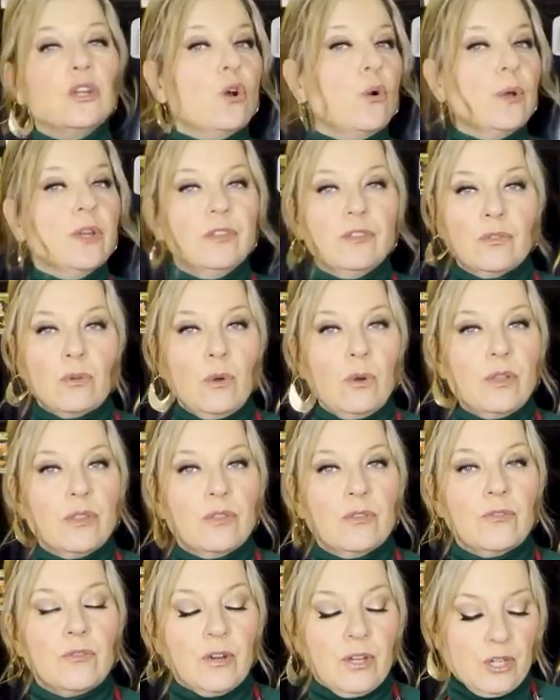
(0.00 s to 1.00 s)
always throw it in
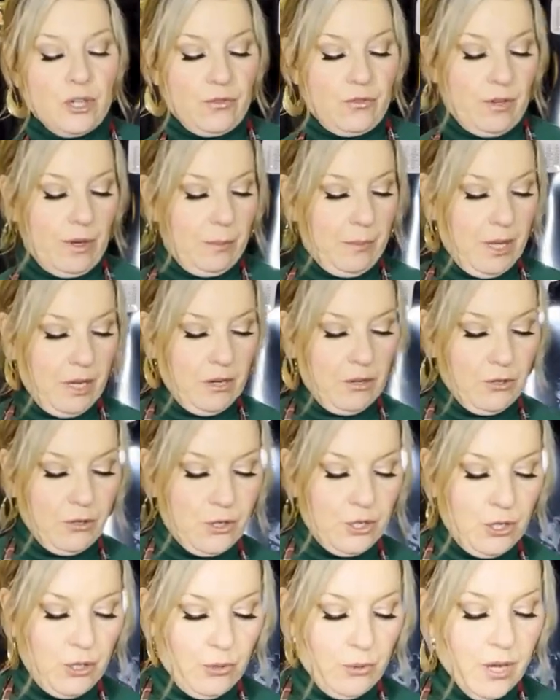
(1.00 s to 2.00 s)
the fridge for a minute or
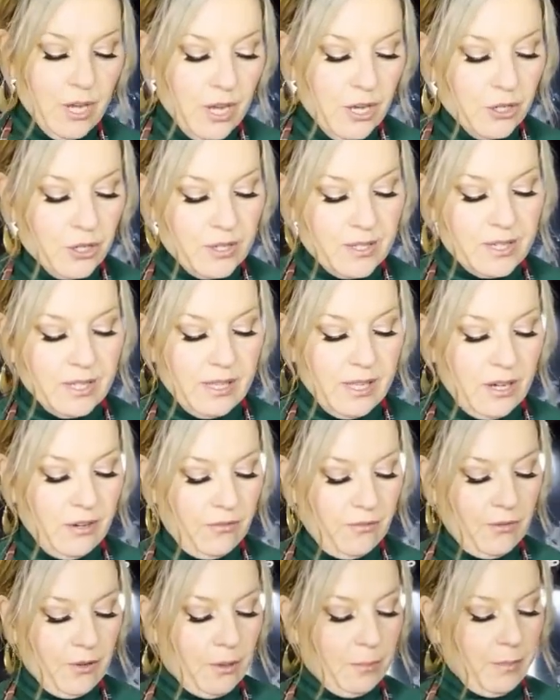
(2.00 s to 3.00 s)
two just to let
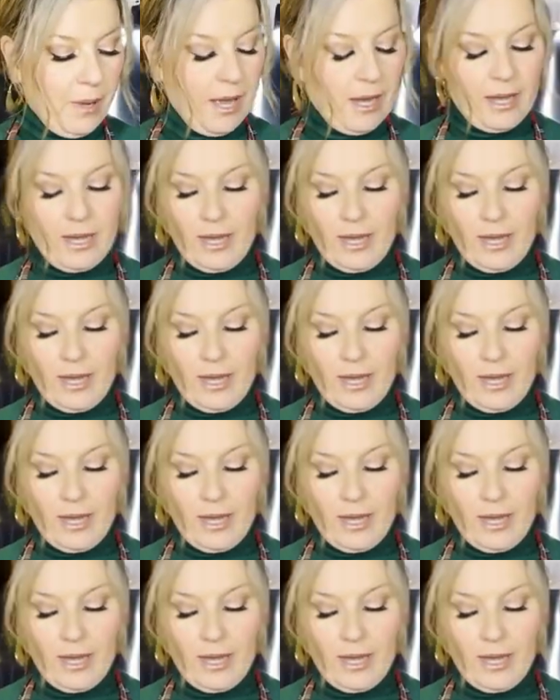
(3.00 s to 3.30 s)
it firm back